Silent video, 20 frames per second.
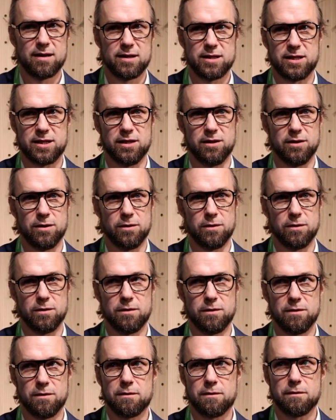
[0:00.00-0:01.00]
to
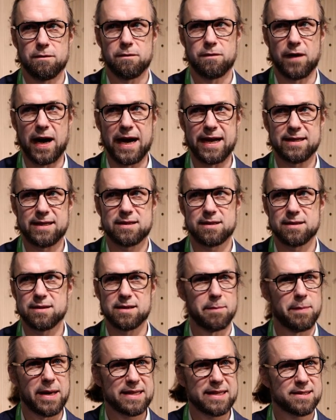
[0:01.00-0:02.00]
find
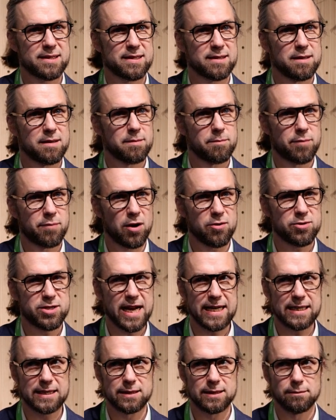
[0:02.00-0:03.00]
the best
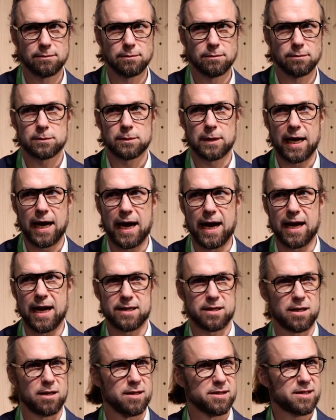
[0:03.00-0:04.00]
project.
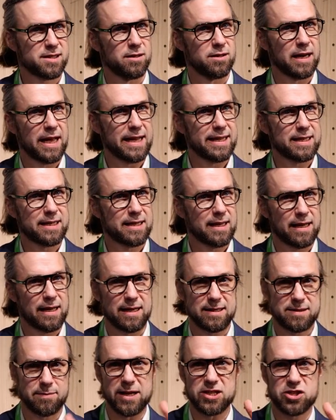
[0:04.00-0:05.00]
And also,
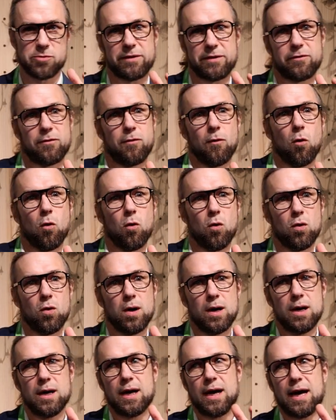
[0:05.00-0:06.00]
as mentioned before,
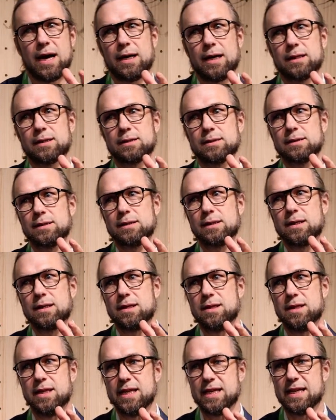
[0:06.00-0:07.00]

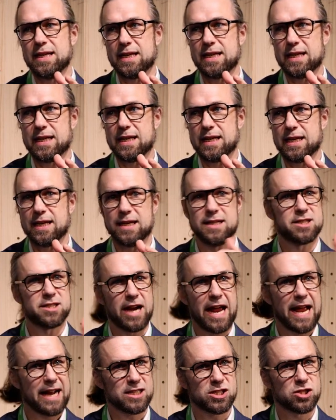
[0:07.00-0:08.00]
the
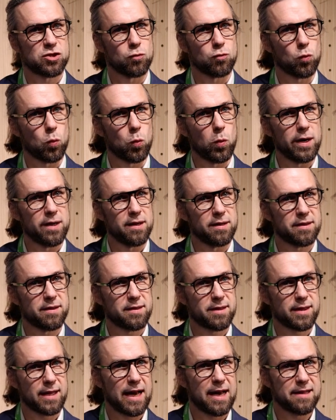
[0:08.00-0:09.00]
interaction
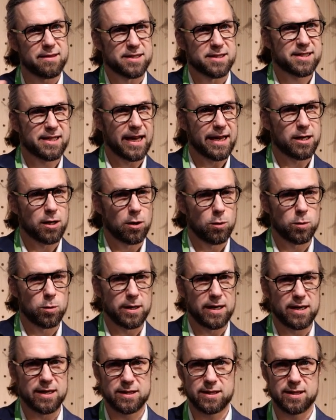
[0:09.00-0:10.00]
with other
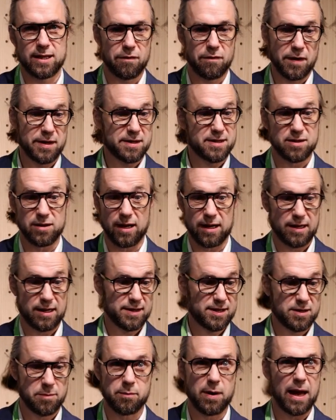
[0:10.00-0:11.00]
stakeholders, if it's
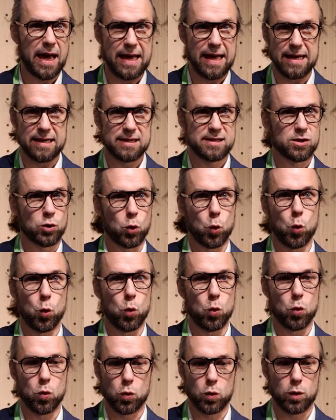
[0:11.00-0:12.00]
not suppliers
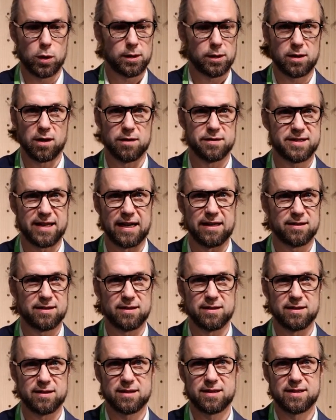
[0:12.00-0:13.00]
or
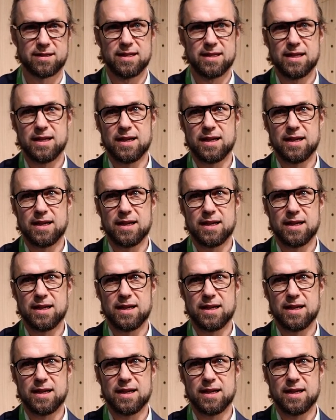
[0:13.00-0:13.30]
consultants,